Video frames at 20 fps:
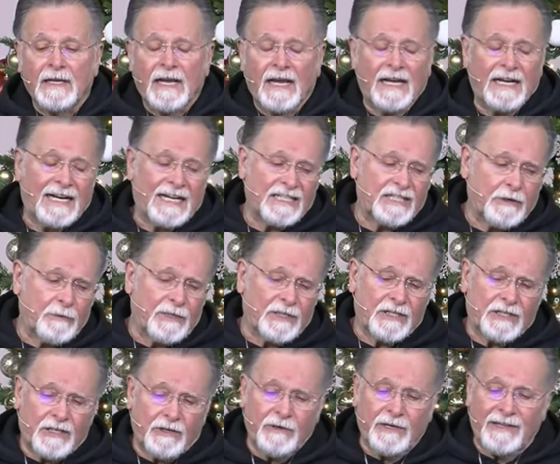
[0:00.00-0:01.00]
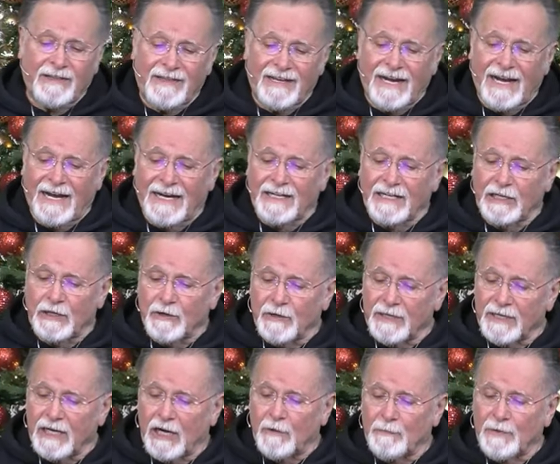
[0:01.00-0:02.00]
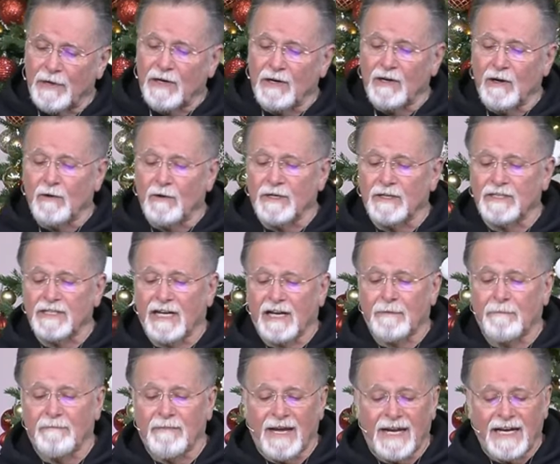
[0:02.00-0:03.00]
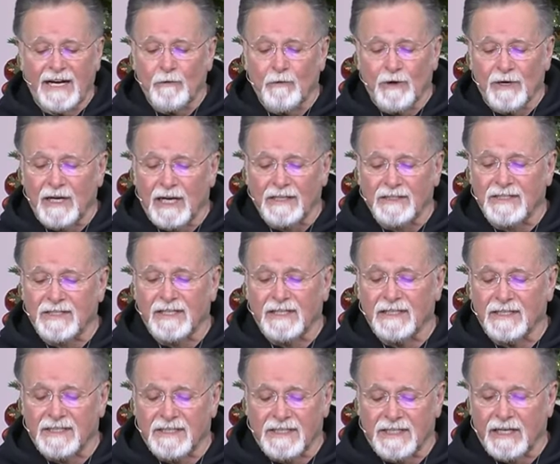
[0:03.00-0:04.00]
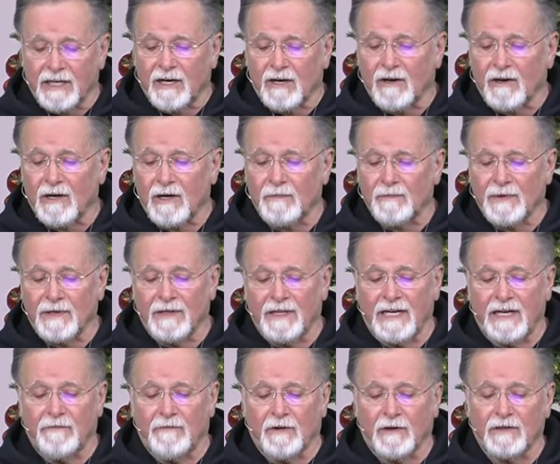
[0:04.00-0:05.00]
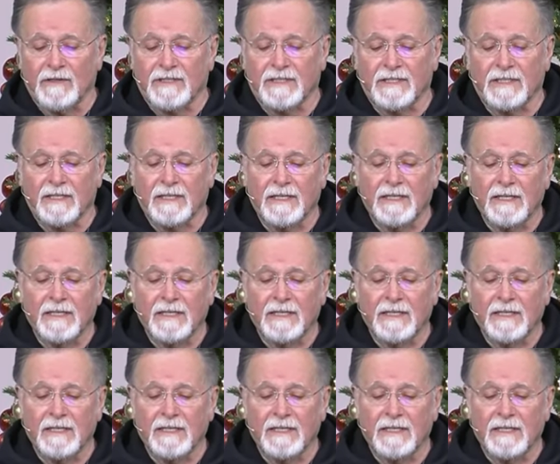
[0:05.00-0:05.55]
And as he was doing that, he couldn't help but notice that many were not sincere believers.